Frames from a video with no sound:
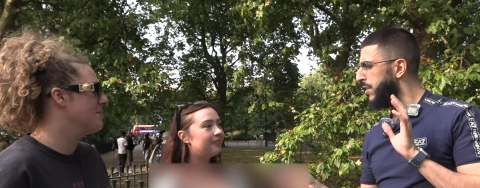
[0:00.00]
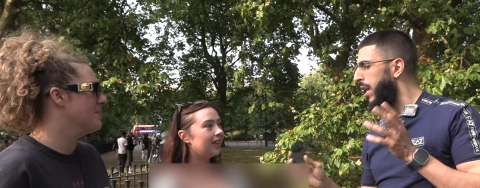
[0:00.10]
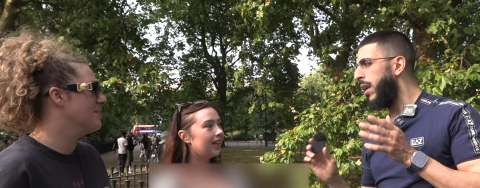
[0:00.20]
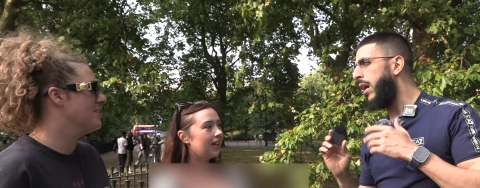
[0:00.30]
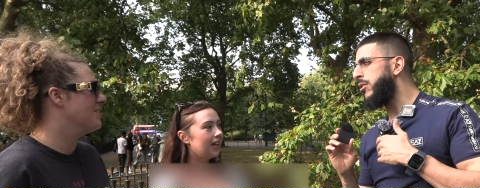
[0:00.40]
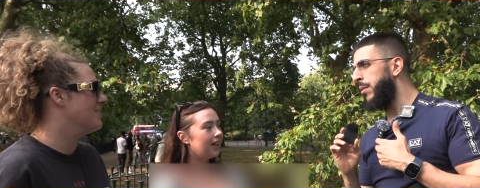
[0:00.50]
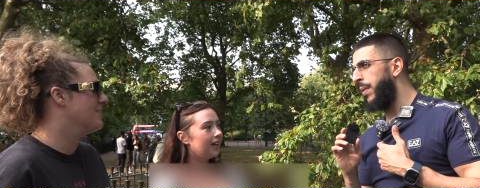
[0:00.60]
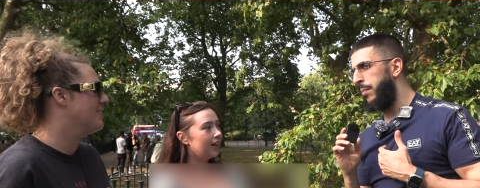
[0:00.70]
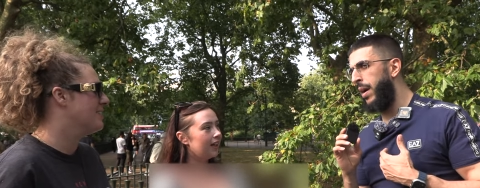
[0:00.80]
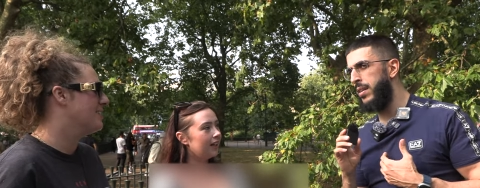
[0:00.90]
Speaker 1: is it? Like, I'll
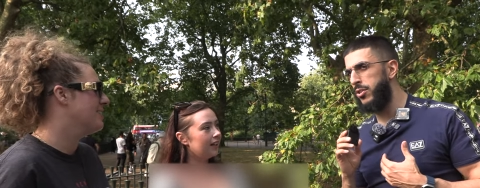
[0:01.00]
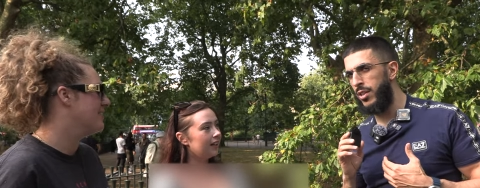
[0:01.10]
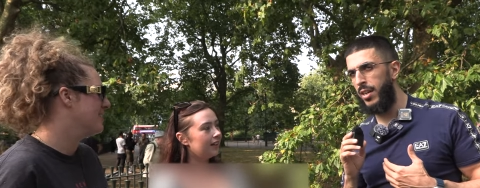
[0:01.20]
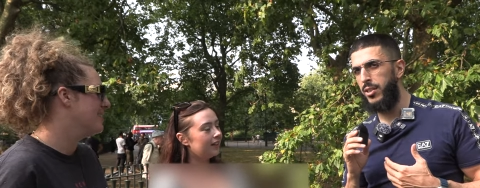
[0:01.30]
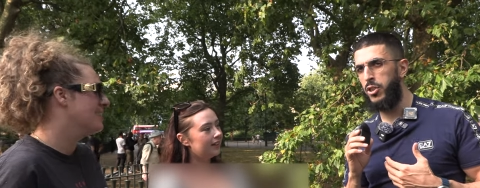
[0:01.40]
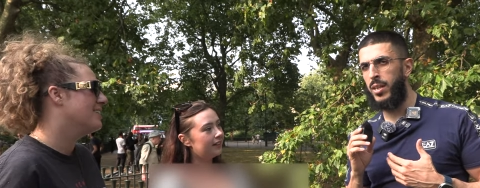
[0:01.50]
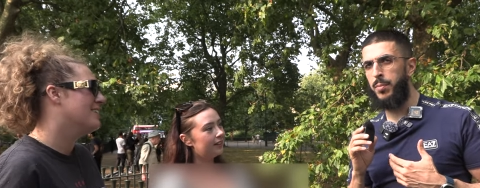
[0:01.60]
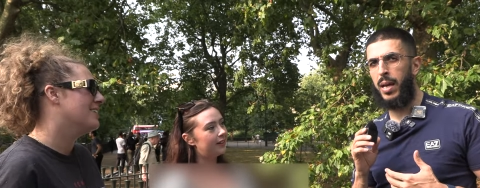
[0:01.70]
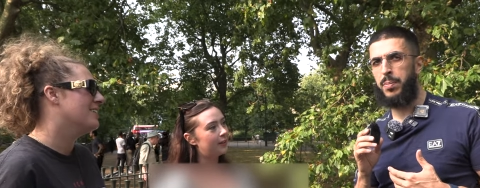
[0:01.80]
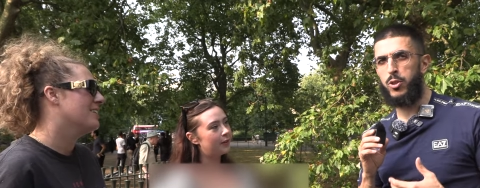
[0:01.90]
tell you mine. Mine is uh,
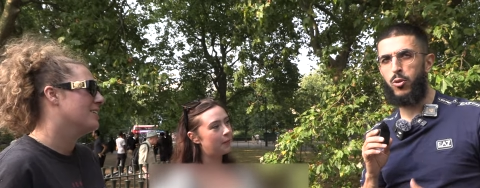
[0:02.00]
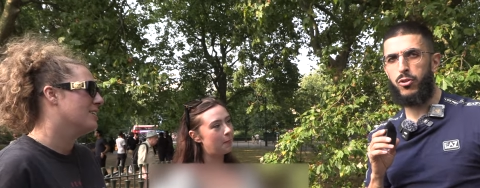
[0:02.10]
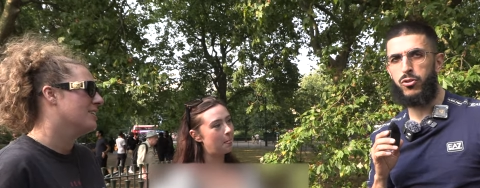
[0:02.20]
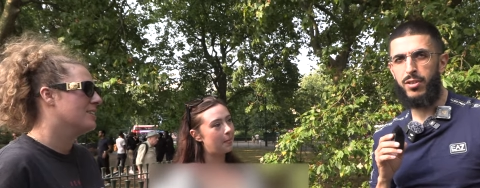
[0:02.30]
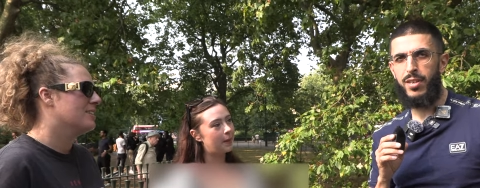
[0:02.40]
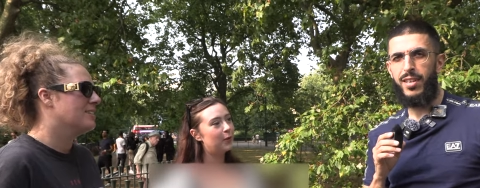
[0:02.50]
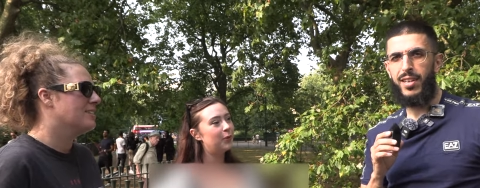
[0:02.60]
chicken and black bean sauce,